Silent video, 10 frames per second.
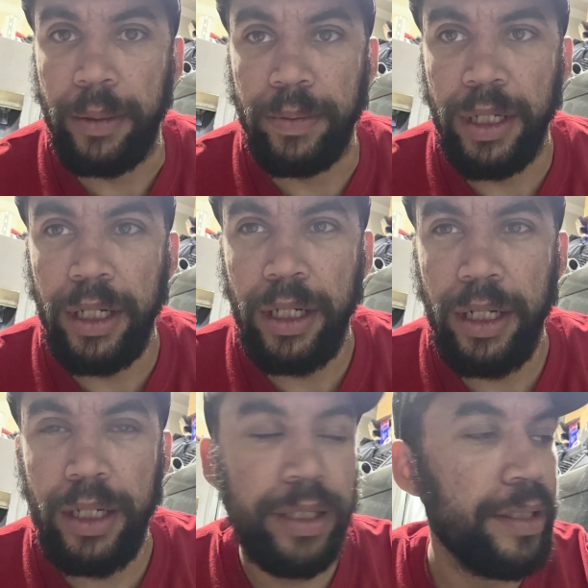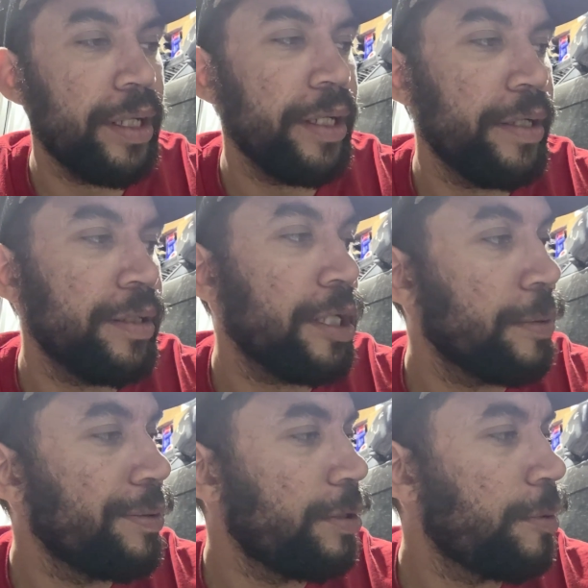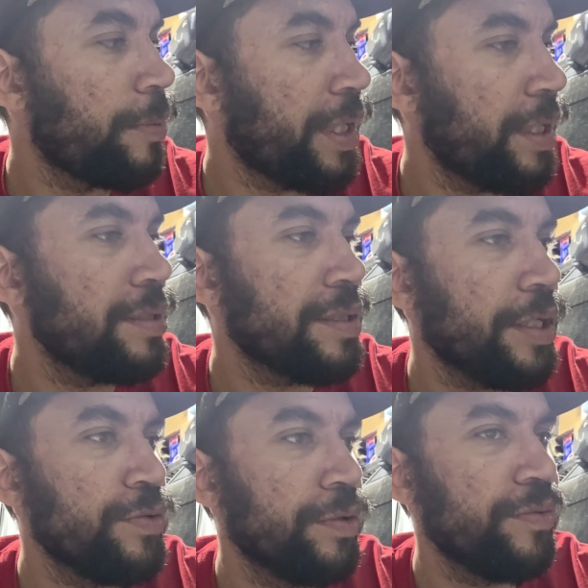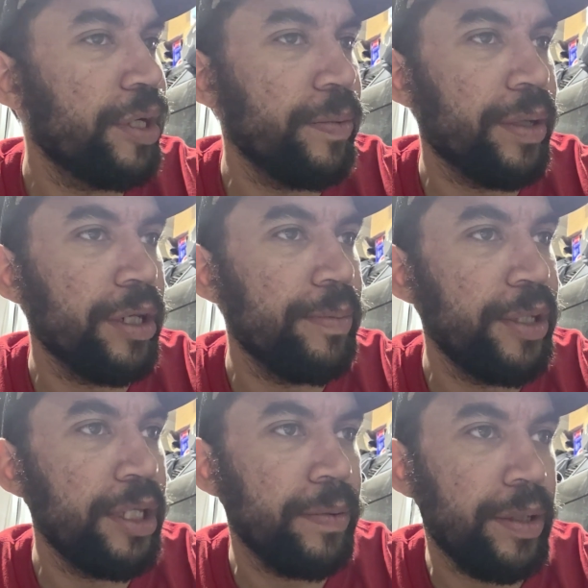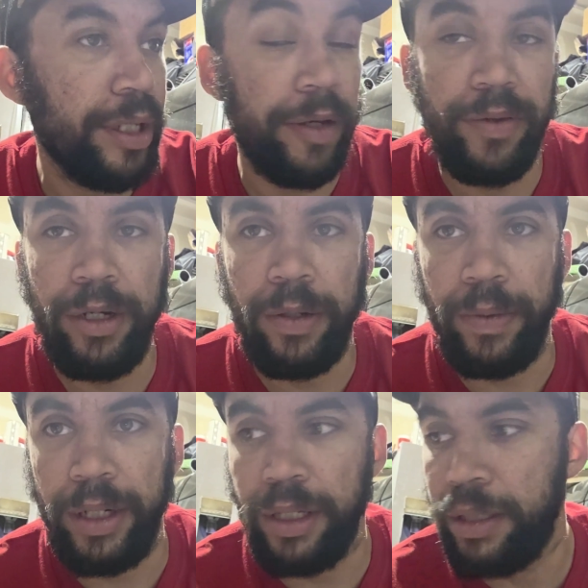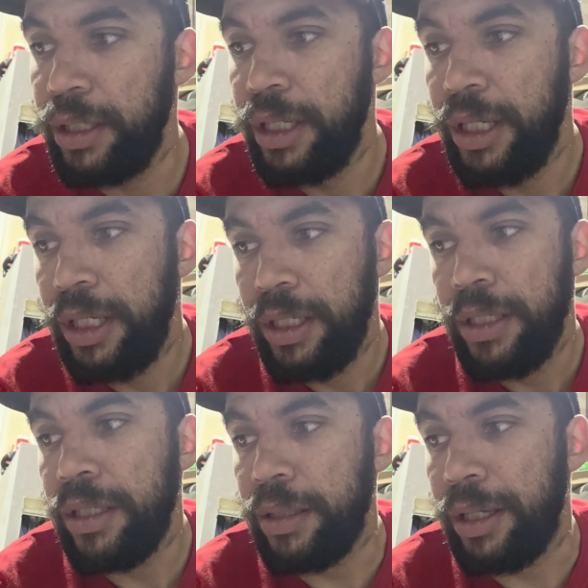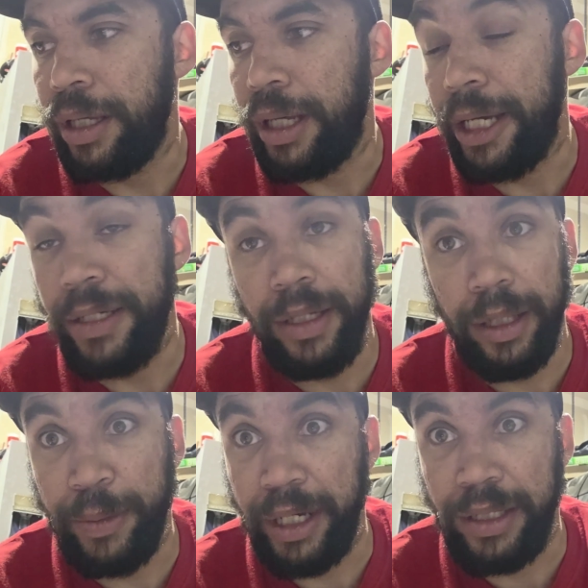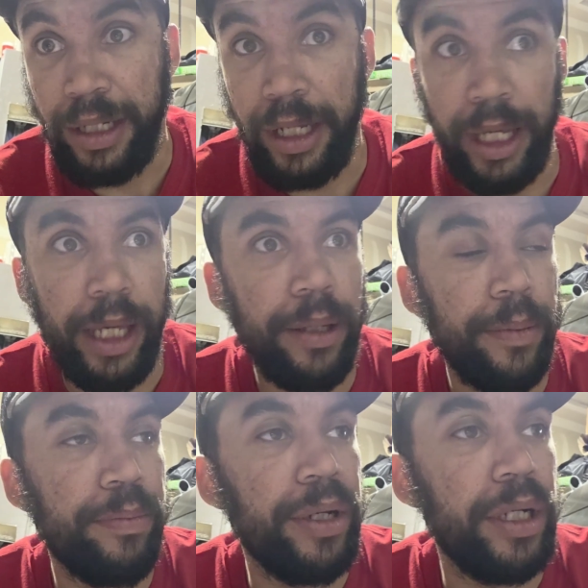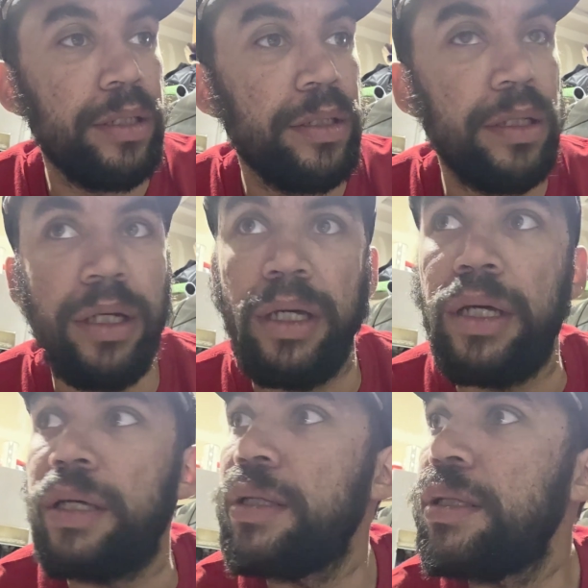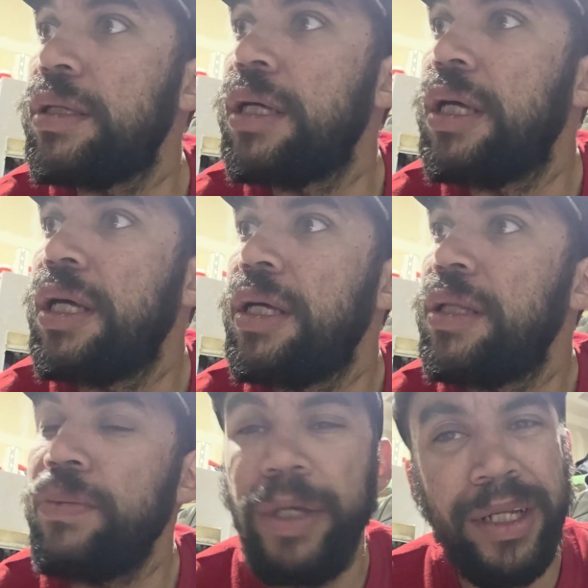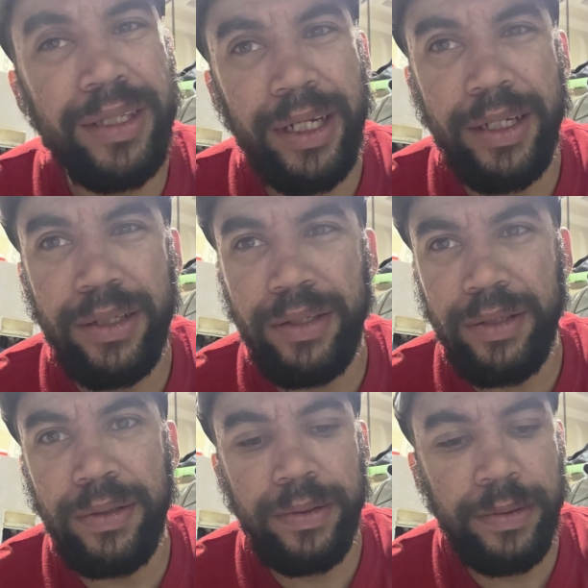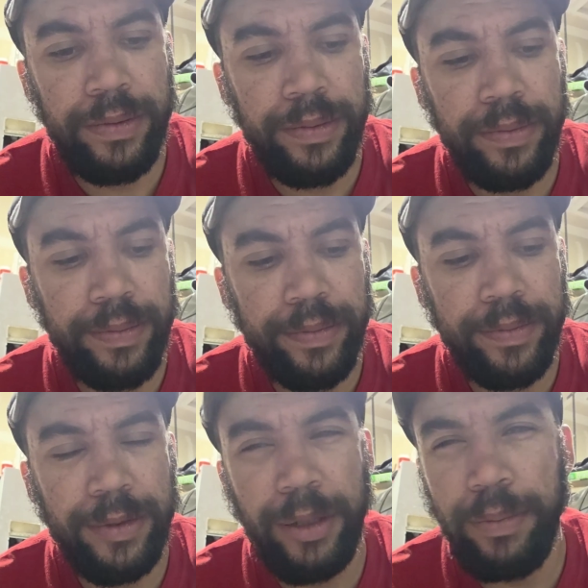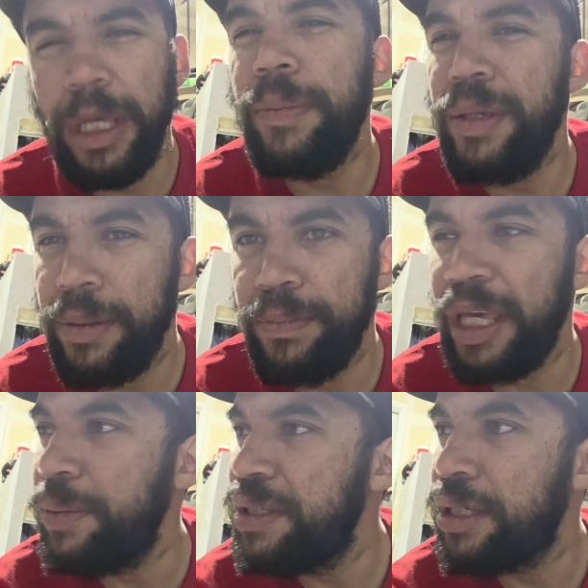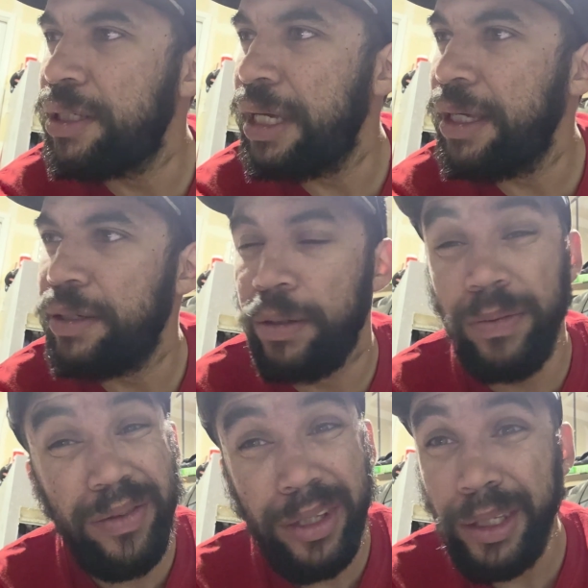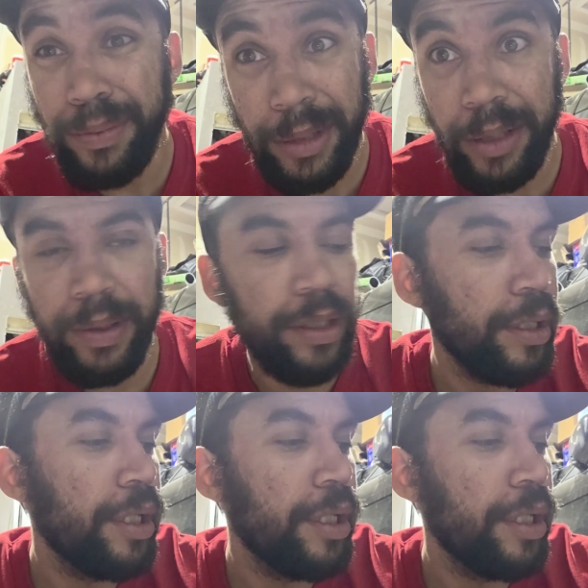and I'm kind of tired. I'm a little bit behind schedule where I wanted to be. I wanted to have the car running ideally by today, but the weekend's not. Maybe Sunday, hopefully, maybe.